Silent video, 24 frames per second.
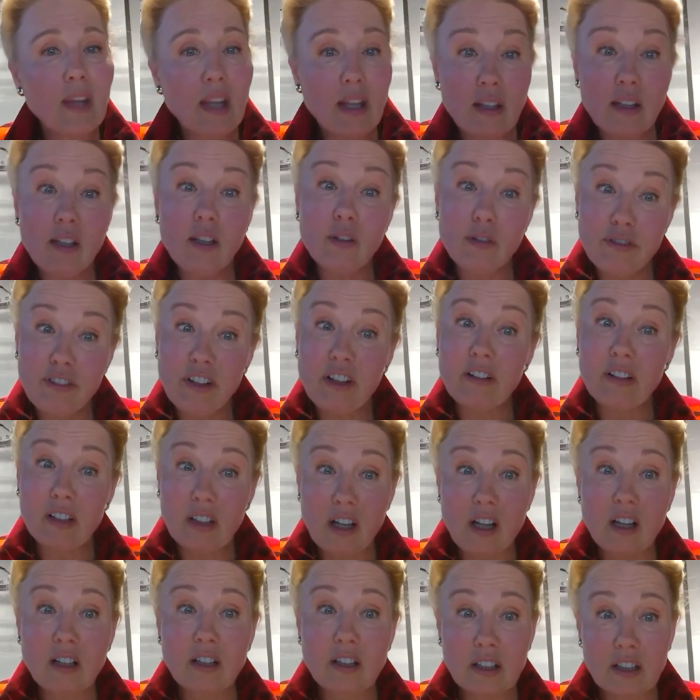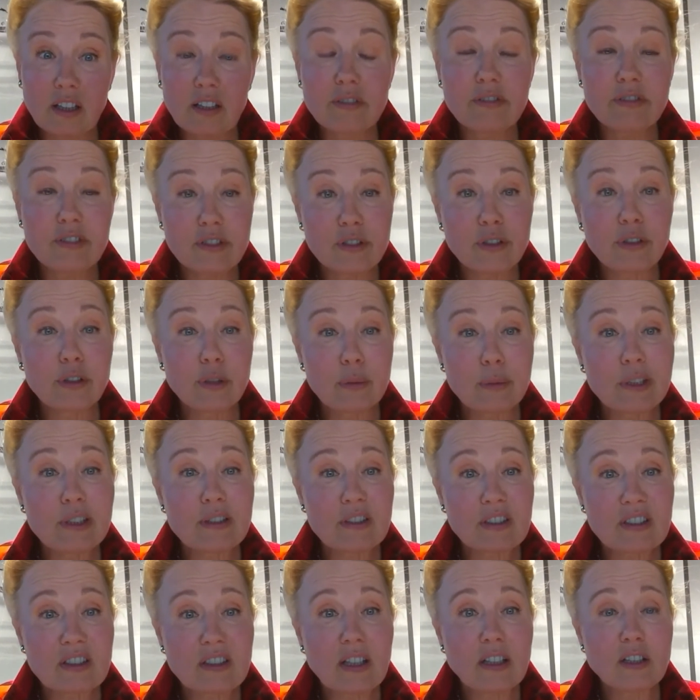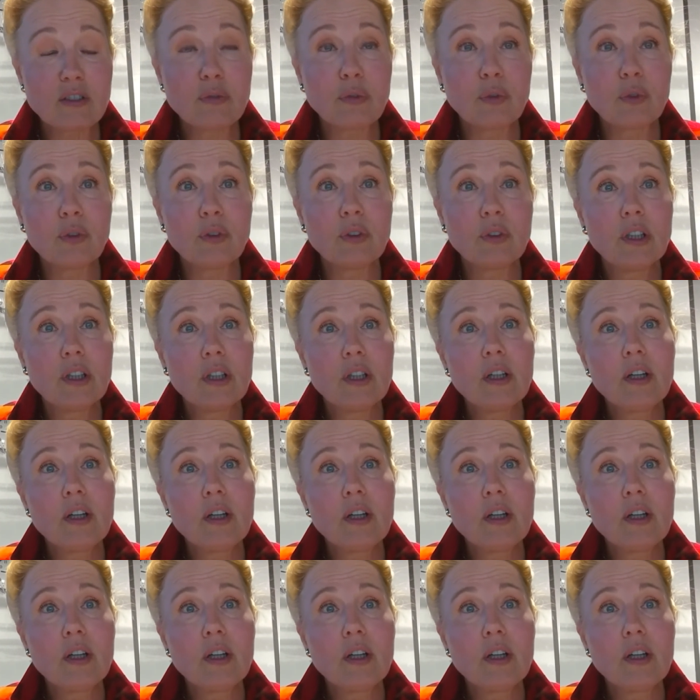you're very lucky if it's going to be successful.